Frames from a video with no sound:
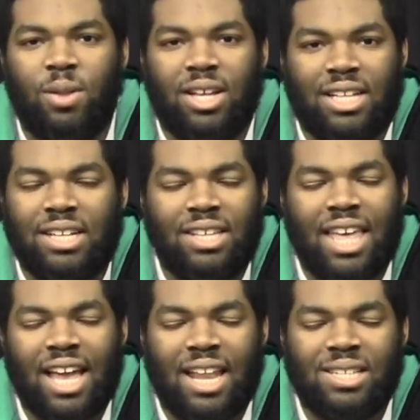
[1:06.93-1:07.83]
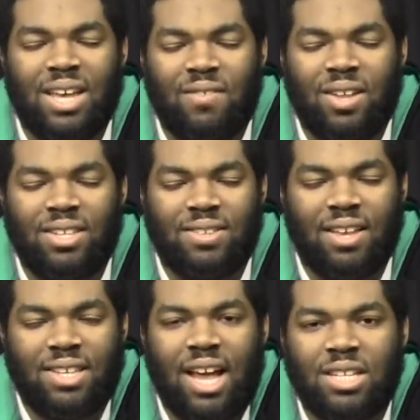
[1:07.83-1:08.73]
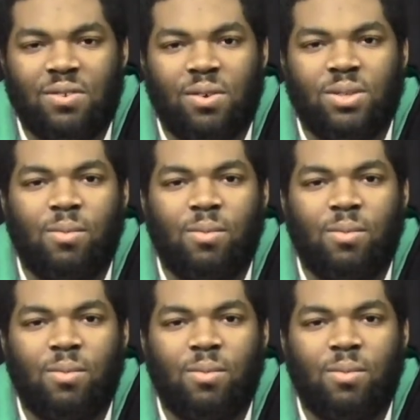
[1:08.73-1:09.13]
Well, clearly that guy doesn't have enough testosterone.